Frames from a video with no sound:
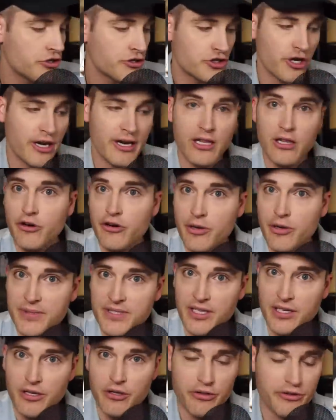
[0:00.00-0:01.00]
they're trying to learn a
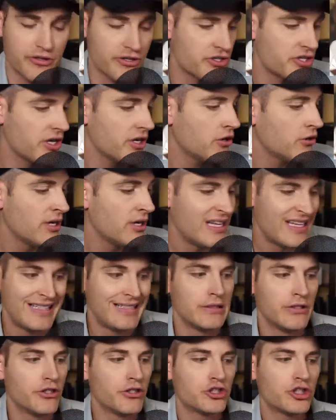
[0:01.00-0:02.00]
particular skill,
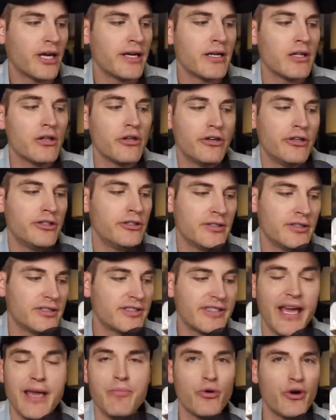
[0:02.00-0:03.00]
they're trying to learn
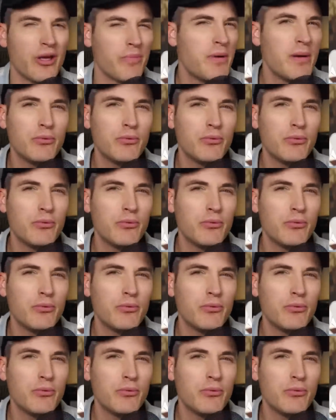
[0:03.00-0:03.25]
skateboarding.